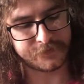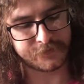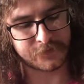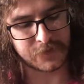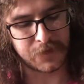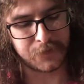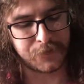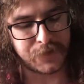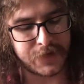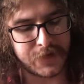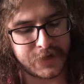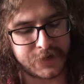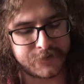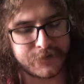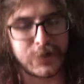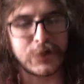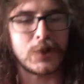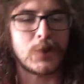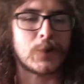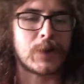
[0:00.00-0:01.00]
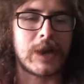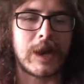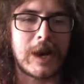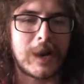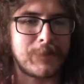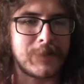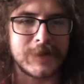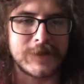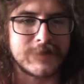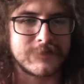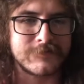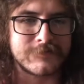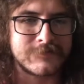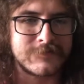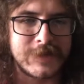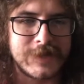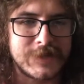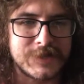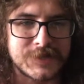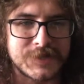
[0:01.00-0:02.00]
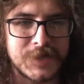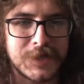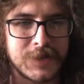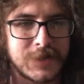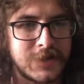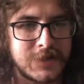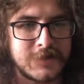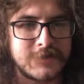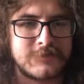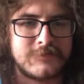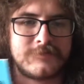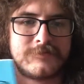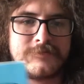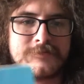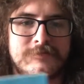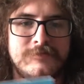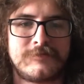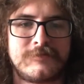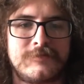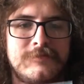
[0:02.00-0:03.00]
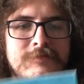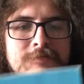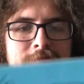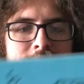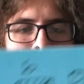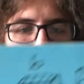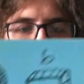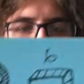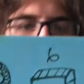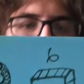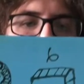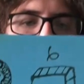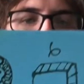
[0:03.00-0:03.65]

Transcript: But you know, Goblin is it's